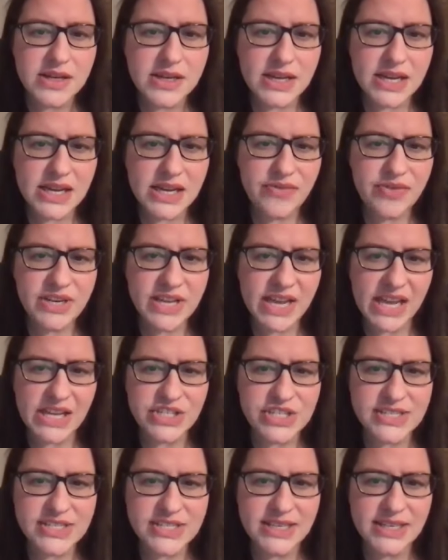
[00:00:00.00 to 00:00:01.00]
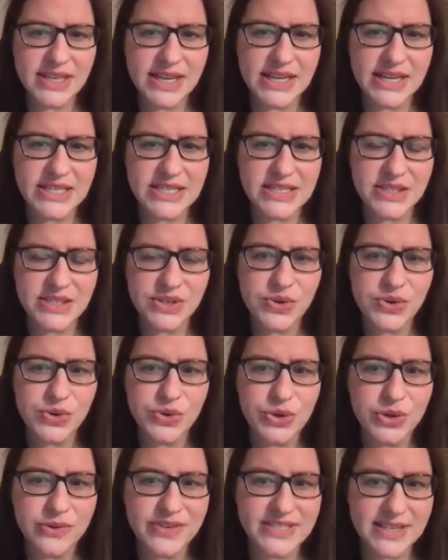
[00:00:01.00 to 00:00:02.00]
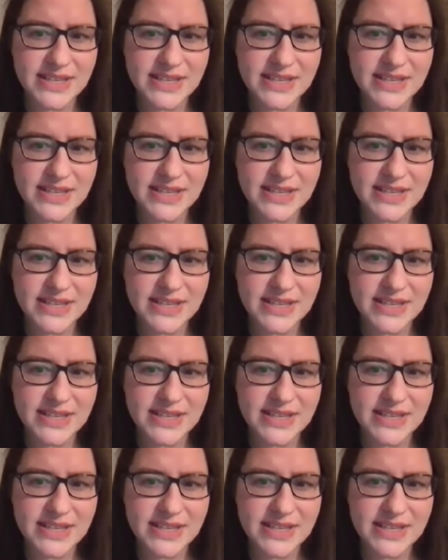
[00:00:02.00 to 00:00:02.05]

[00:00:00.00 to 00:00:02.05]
Evan catches the light in the corner of his